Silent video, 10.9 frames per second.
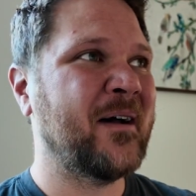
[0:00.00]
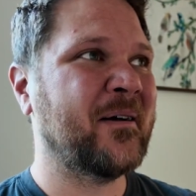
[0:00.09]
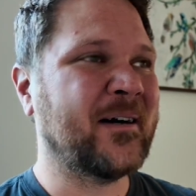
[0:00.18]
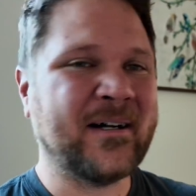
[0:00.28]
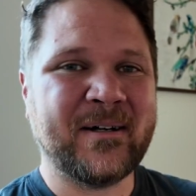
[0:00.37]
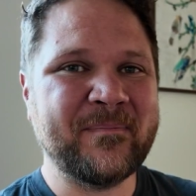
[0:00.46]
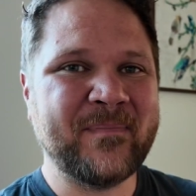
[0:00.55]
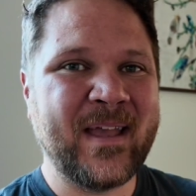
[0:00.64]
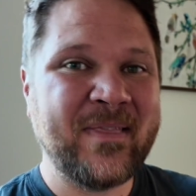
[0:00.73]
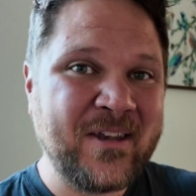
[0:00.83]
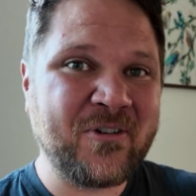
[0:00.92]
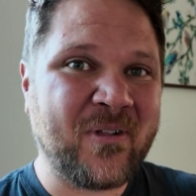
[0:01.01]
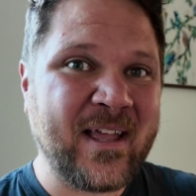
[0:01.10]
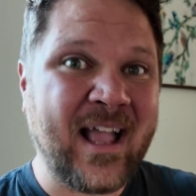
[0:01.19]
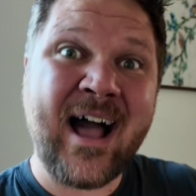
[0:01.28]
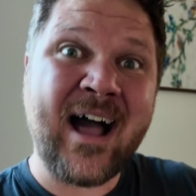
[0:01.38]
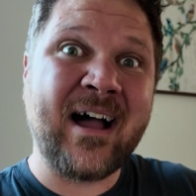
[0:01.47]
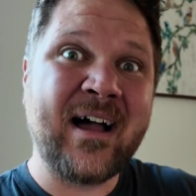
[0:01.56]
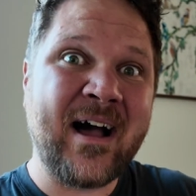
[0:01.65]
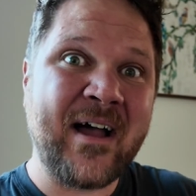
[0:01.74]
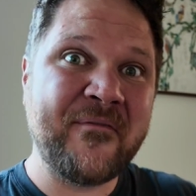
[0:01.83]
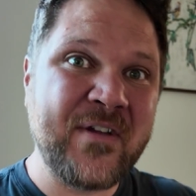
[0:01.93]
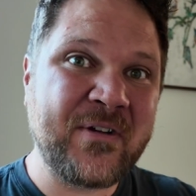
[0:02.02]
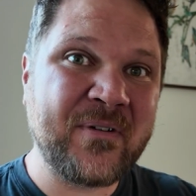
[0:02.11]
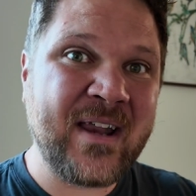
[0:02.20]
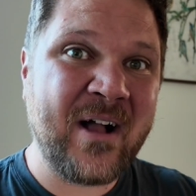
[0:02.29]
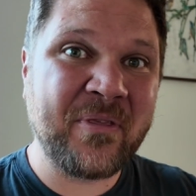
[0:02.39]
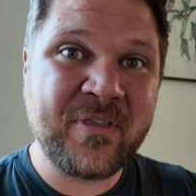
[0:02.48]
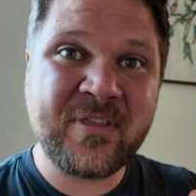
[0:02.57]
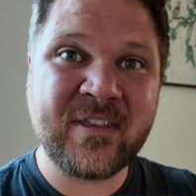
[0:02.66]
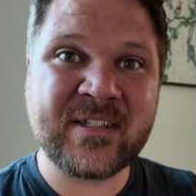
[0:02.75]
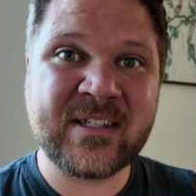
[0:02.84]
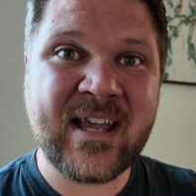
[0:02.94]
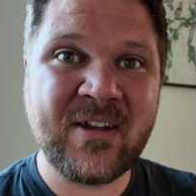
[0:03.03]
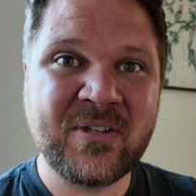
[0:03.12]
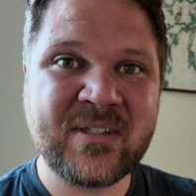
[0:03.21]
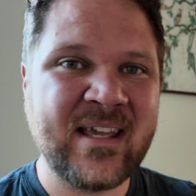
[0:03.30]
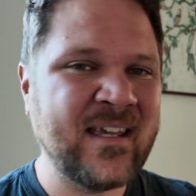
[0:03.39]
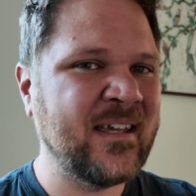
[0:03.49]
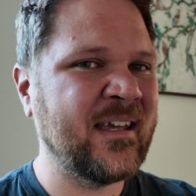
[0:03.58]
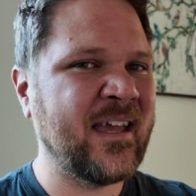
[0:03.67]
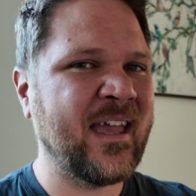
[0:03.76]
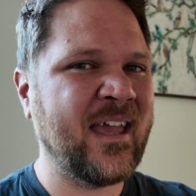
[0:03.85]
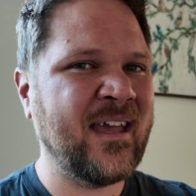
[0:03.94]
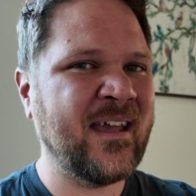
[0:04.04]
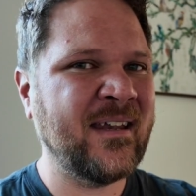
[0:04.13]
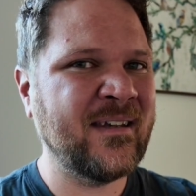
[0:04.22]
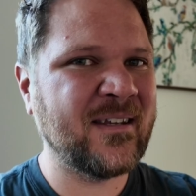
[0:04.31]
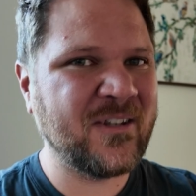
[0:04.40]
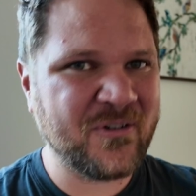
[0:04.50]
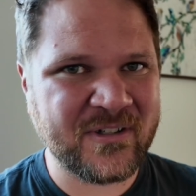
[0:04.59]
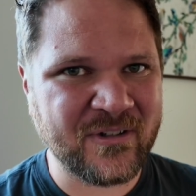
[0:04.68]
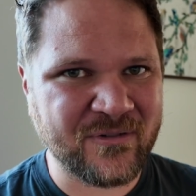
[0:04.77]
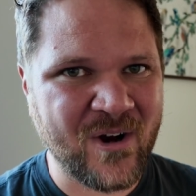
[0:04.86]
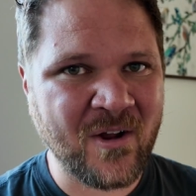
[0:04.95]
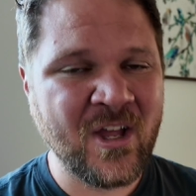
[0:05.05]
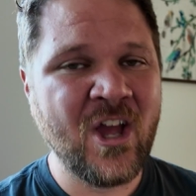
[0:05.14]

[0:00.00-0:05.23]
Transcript: And then you're like, I figured it out. This is how you say it. And you're still wrong.